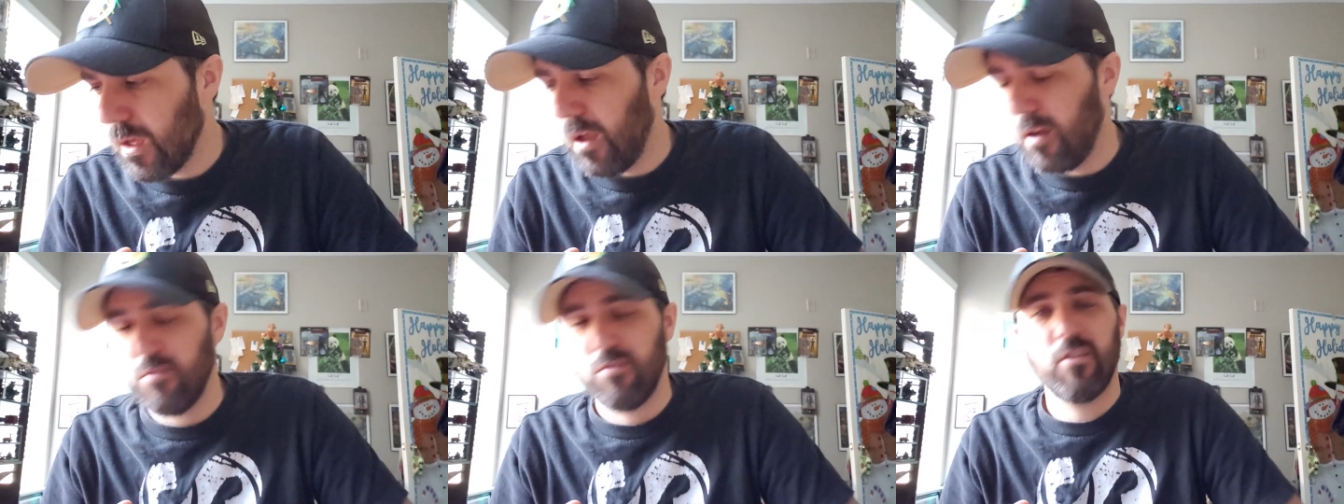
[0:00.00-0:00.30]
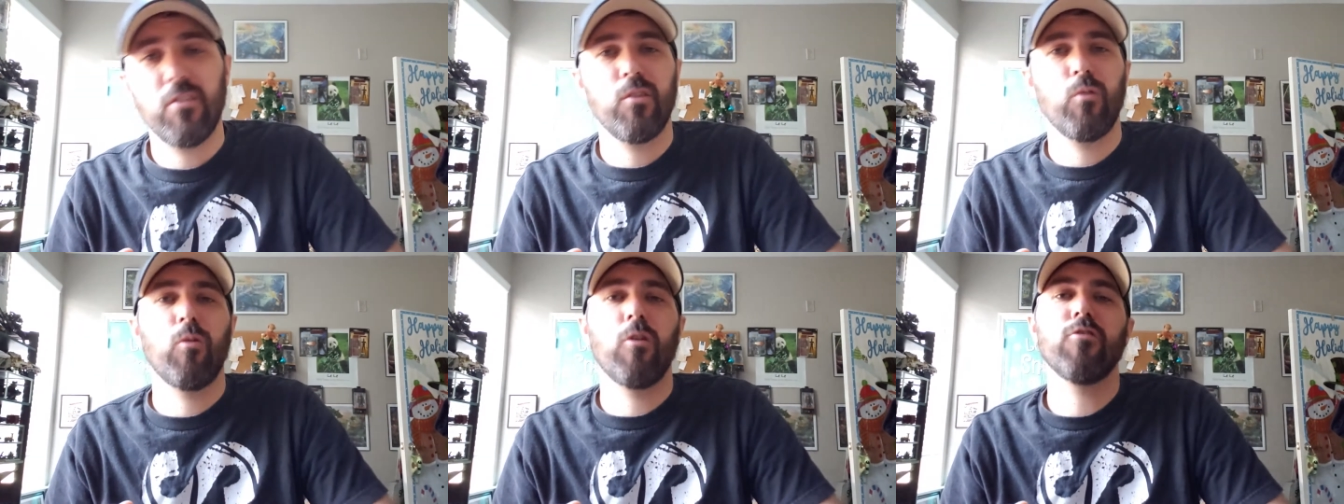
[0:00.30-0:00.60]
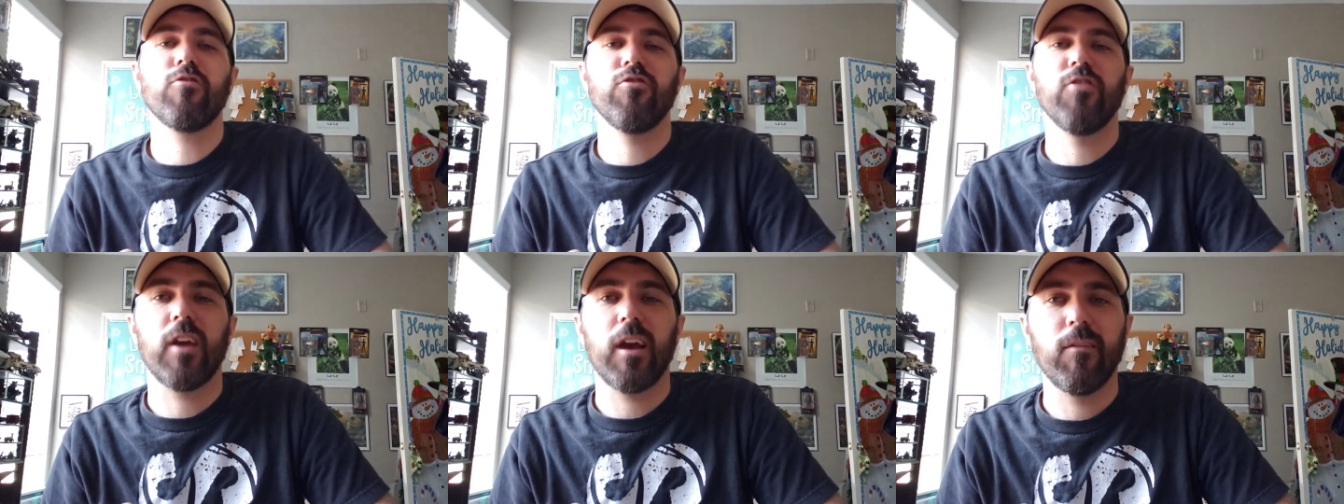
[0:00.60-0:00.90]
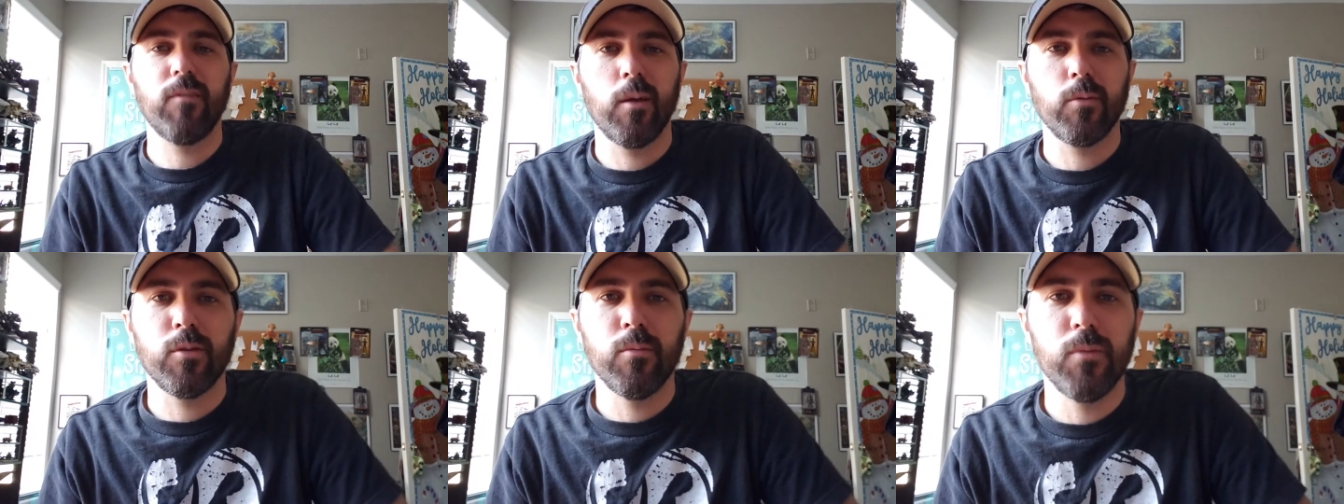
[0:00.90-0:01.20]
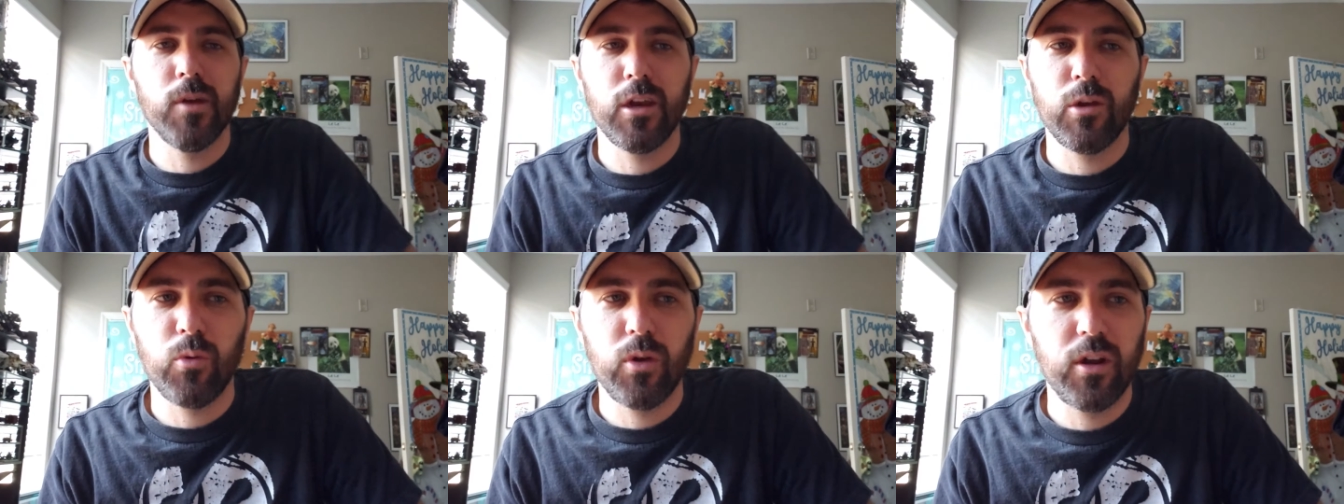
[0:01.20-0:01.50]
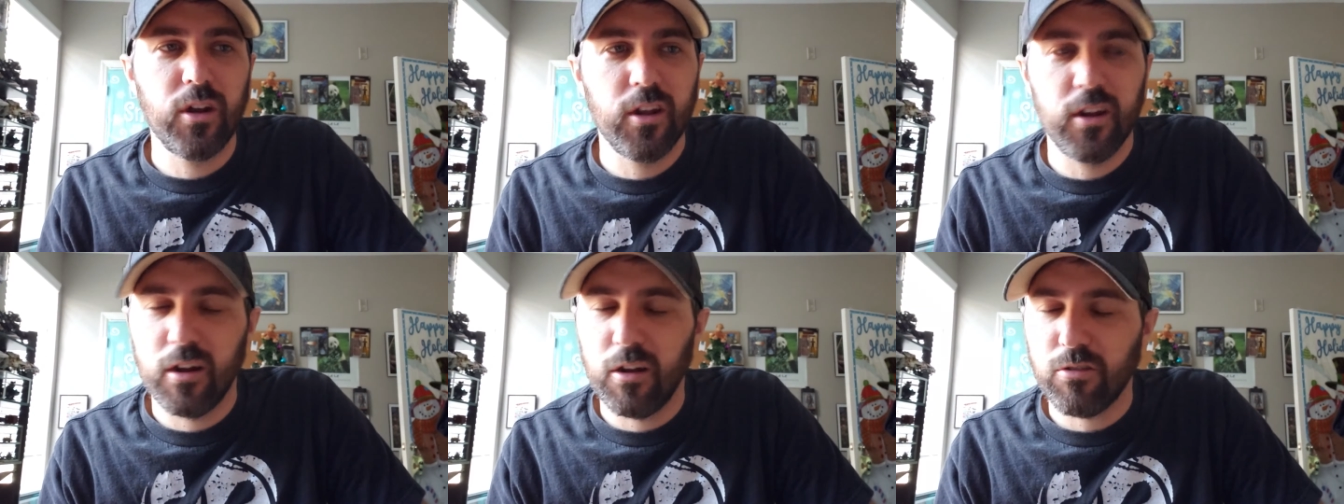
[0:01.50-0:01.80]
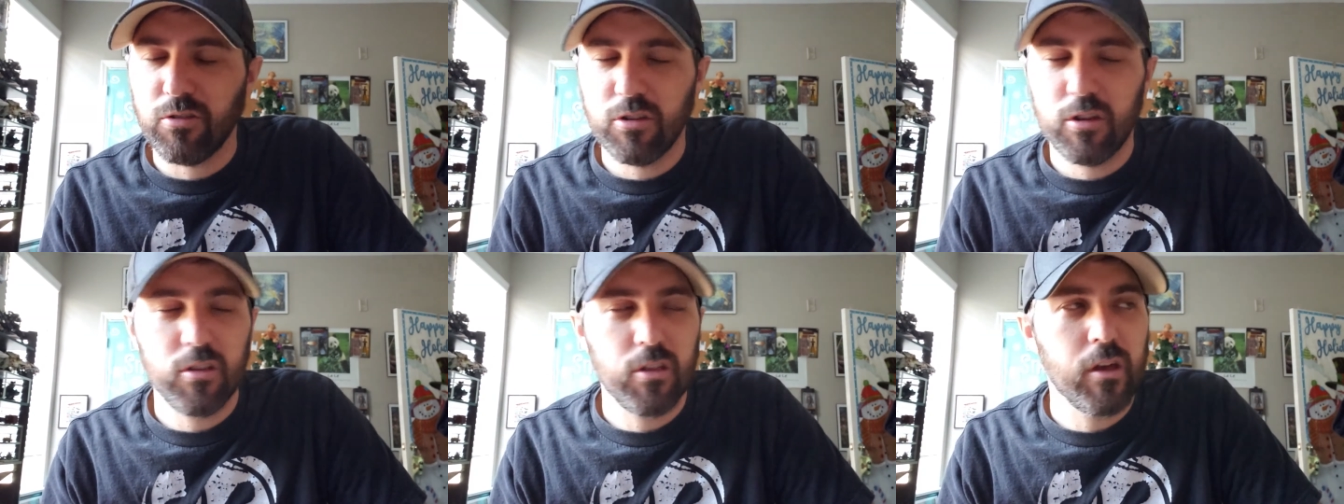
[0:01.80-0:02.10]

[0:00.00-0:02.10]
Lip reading: it's not the worst thing I've dipped the mini wheat in, I'll say